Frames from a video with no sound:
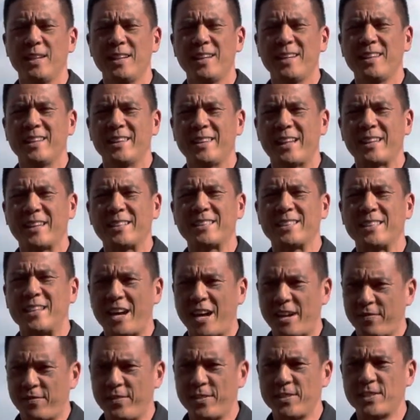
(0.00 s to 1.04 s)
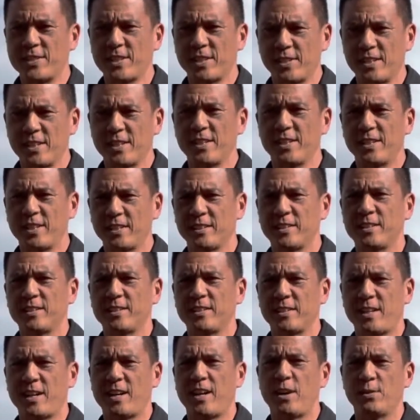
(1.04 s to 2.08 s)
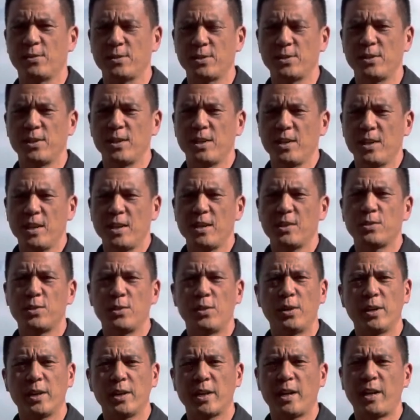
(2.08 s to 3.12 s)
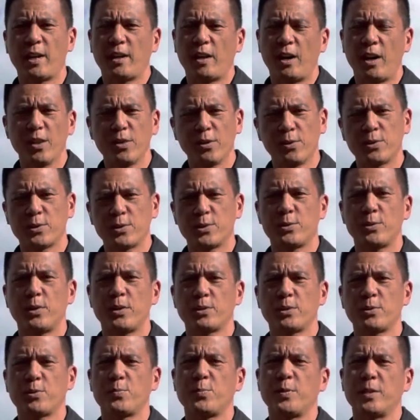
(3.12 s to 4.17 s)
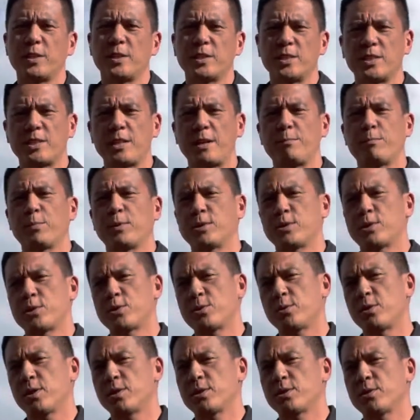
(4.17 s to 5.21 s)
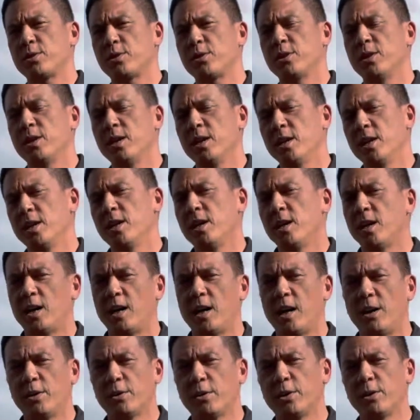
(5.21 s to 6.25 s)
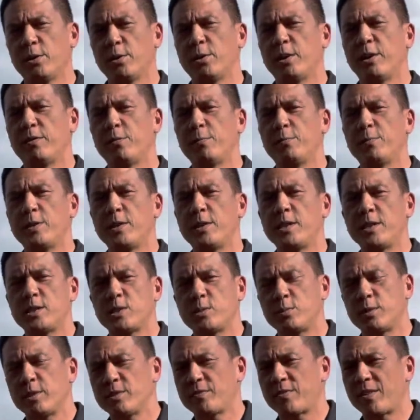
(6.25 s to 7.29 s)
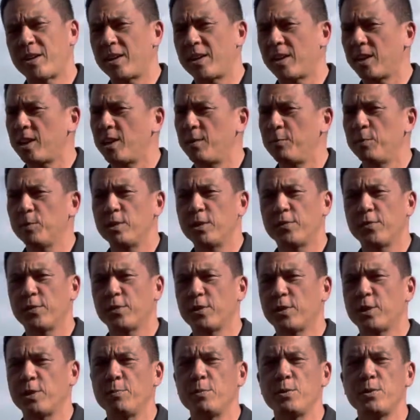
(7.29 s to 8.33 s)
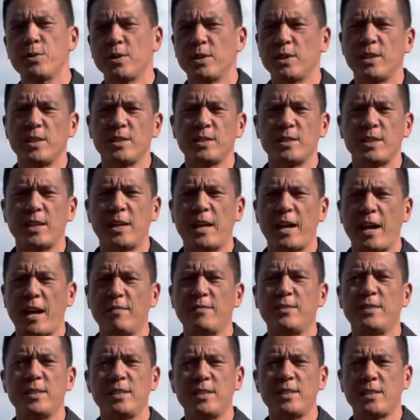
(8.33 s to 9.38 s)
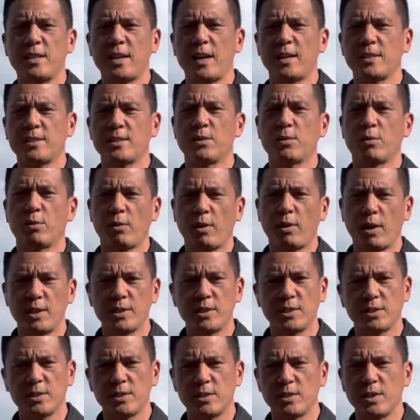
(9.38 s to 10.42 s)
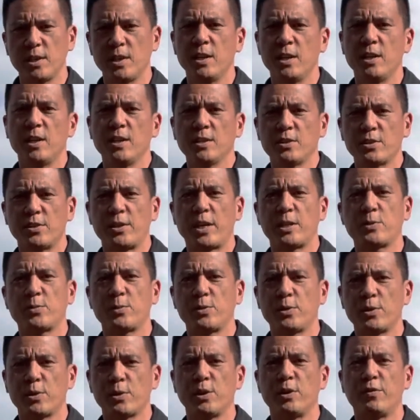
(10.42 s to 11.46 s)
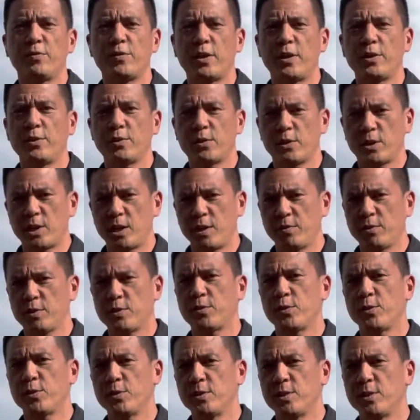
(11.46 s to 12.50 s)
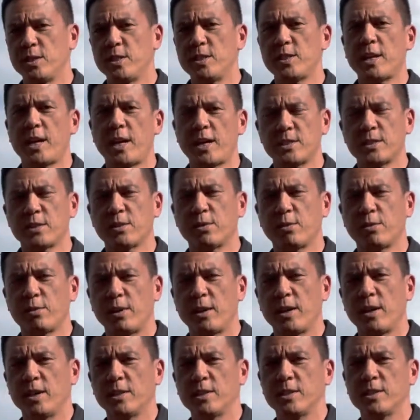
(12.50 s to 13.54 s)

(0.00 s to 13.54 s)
that's not physically connected to the house. So again, other structures would be a separate structure. Out here in Eva Beach, we've got a couple different communities that have detached garages. So that's where you're going to find your coverage for your detached garage.